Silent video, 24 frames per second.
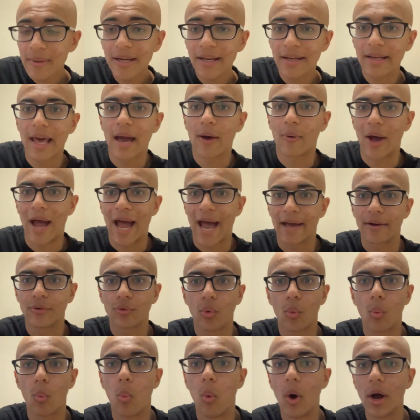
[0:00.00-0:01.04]
to now add
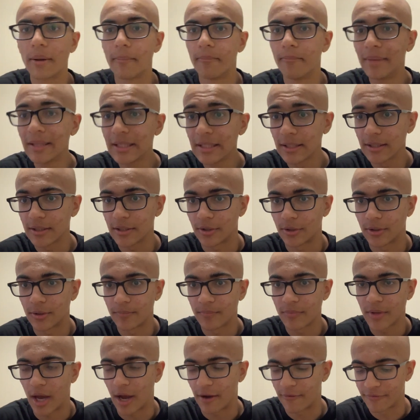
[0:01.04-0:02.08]
1 milliliter
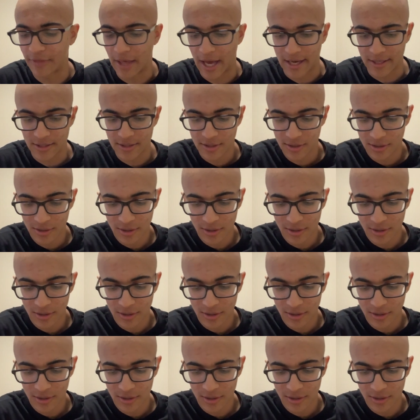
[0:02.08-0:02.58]
of that